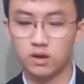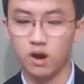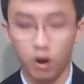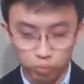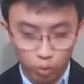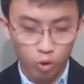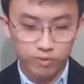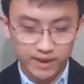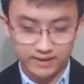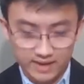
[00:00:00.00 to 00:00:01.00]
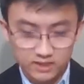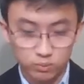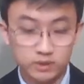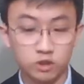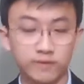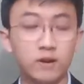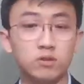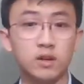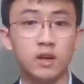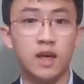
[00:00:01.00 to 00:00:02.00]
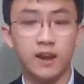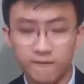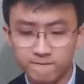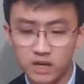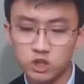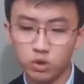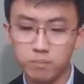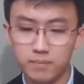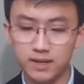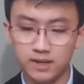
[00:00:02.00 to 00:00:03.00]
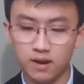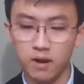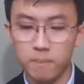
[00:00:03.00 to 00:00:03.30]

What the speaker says: a role that his research found conventional media